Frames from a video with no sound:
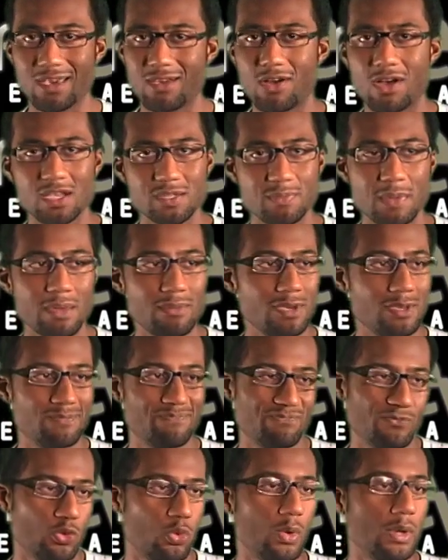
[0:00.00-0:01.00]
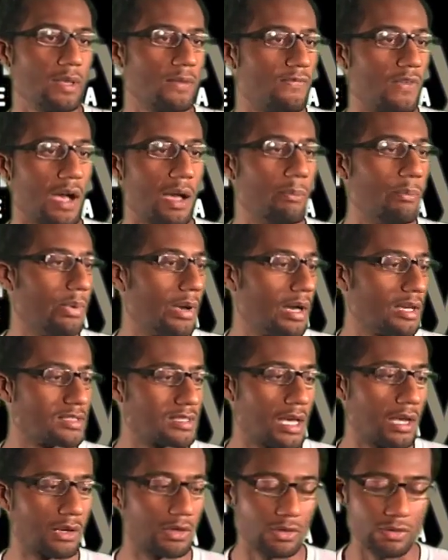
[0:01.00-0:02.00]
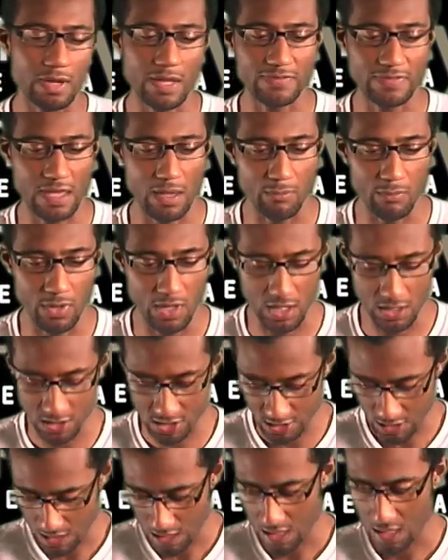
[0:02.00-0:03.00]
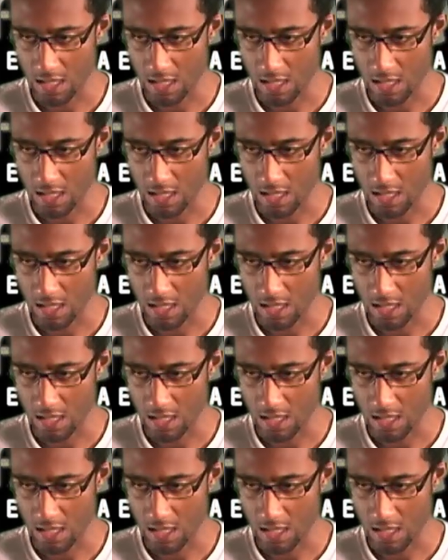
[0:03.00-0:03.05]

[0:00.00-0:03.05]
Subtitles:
it costs maybe 25 bucks. I don't know, not that much.